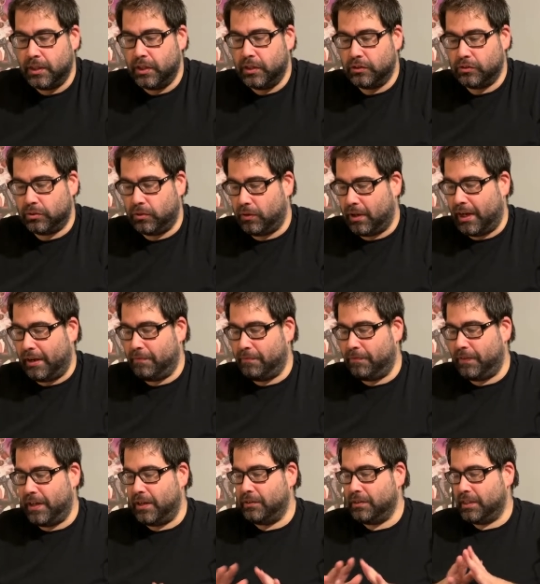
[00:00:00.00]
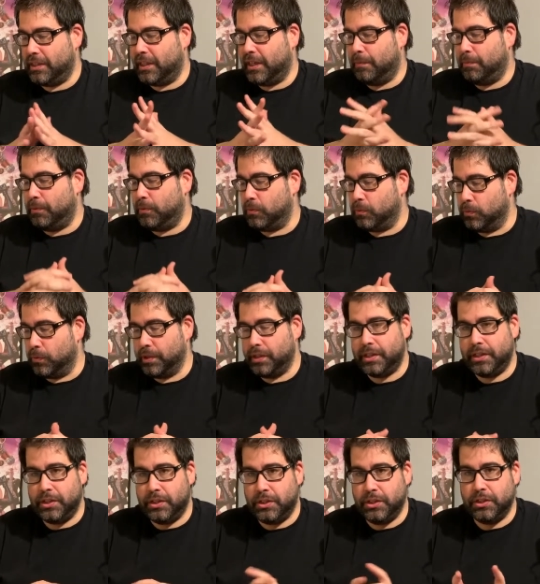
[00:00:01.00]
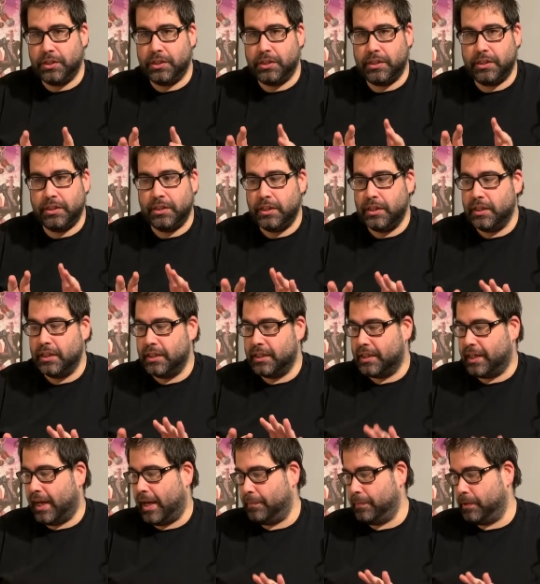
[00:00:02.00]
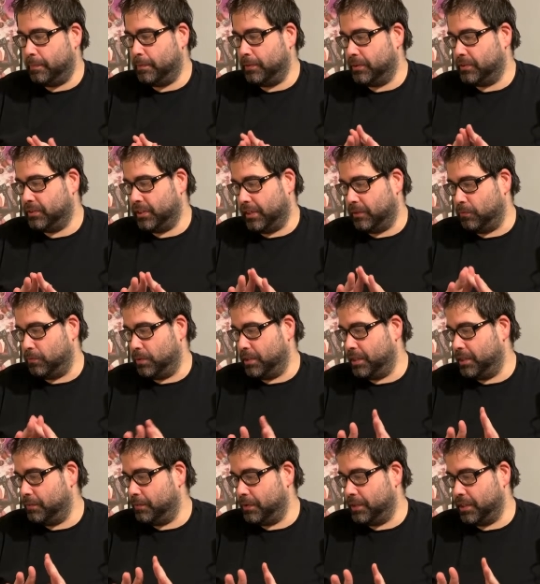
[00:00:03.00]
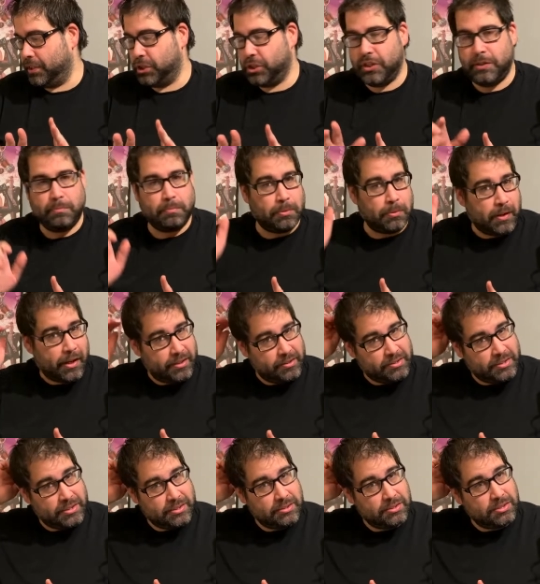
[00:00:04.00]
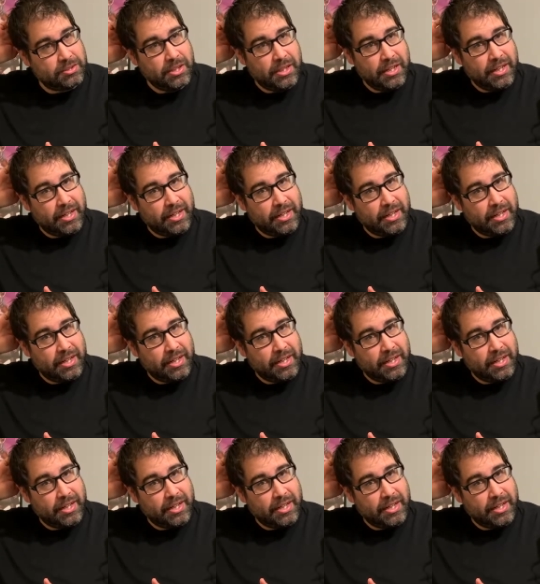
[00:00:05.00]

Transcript: So I found a couple really good comic books at really cheap prices,